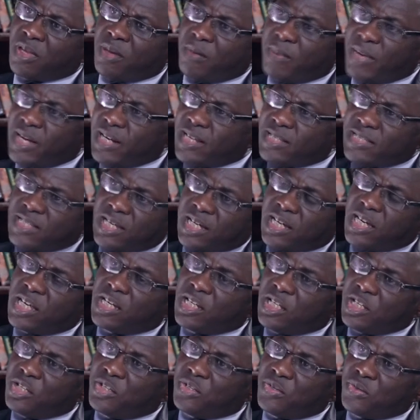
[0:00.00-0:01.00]
But the
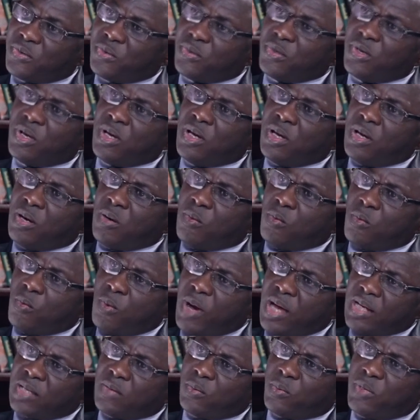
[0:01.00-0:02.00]
second issue,
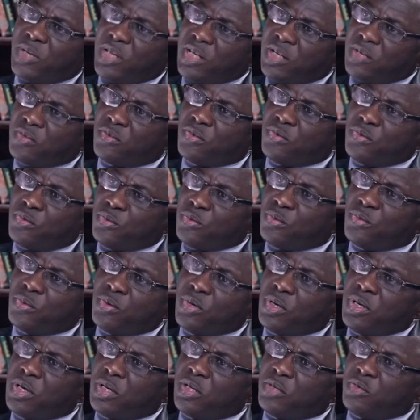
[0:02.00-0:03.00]
what we need to do
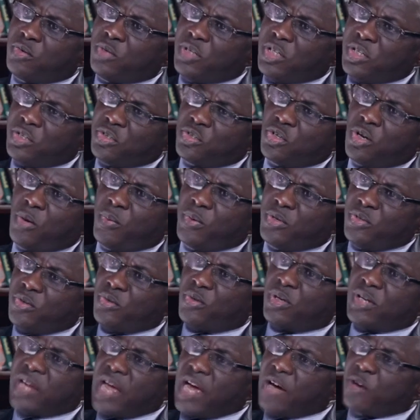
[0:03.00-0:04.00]
to ensure we do
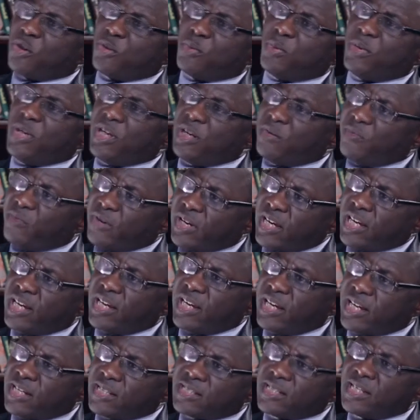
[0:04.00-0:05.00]
not accumulate further
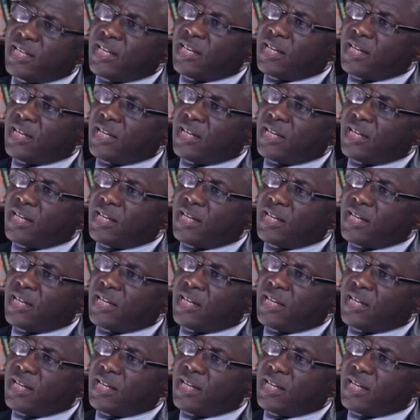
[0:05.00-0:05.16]
debt.